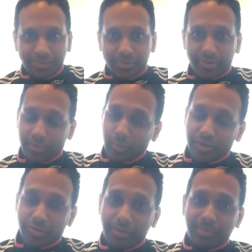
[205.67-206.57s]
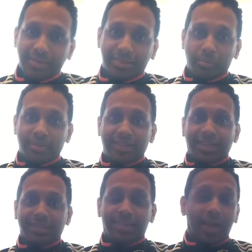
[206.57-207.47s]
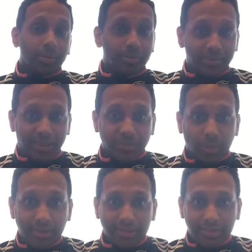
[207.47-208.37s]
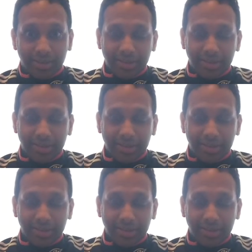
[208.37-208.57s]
some were stripped, some were sacked. Gower was sacked twice,